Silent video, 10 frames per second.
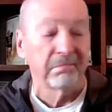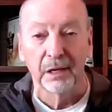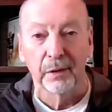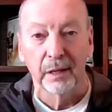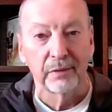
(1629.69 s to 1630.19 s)

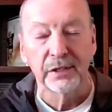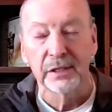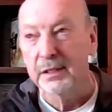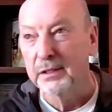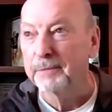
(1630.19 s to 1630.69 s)
That,
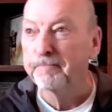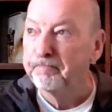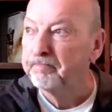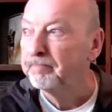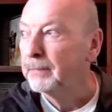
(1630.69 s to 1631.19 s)
and this
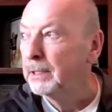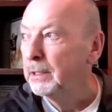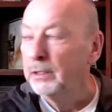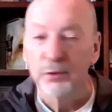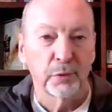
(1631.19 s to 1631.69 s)
is
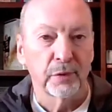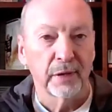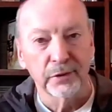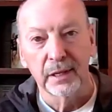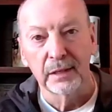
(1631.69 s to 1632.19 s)

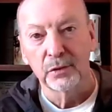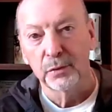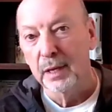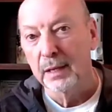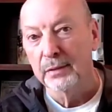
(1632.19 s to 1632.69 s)

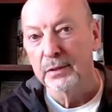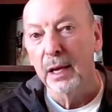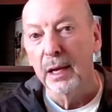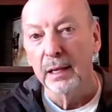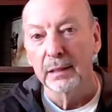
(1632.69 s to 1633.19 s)
2008,
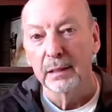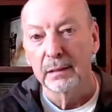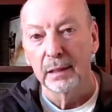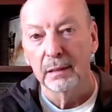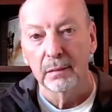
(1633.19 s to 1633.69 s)

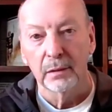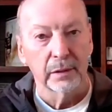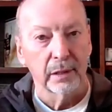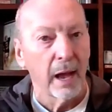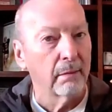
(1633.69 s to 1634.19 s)
2009.
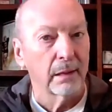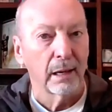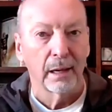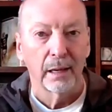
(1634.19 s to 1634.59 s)
And look,